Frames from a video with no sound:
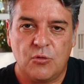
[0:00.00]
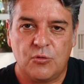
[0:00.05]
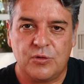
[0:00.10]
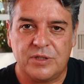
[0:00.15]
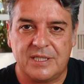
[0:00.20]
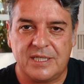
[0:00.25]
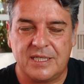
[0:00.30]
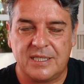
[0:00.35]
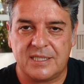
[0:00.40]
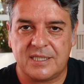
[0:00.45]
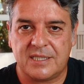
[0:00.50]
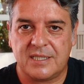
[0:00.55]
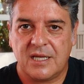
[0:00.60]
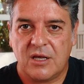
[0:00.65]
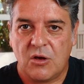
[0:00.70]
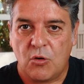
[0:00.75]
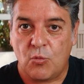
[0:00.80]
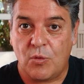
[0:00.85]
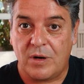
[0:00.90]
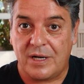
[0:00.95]
which
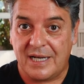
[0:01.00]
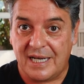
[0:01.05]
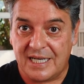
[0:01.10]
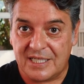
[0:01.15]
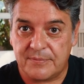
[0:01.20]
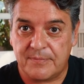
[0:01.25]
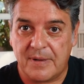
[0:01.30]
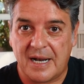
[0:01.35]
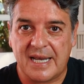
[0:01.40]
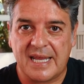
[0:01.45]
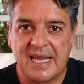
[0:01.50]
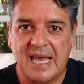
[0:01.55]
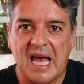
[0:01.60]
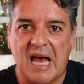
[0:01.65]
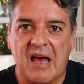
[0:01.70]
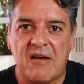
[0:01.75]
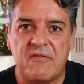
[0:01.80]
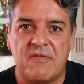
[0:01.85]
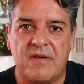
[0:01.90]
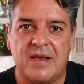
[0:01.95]
is when leishmania
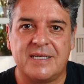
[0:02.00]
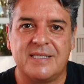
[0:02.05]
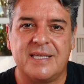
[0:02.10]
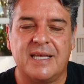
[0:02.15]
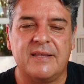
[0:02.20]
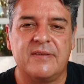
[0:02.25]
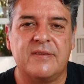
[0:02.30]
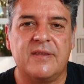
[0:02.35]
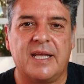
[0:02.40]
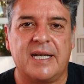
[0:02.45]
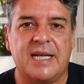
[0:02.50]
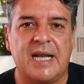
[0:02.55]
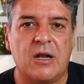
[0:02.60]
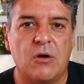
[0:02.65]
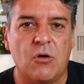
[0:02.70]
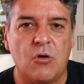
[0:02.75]
affects the internal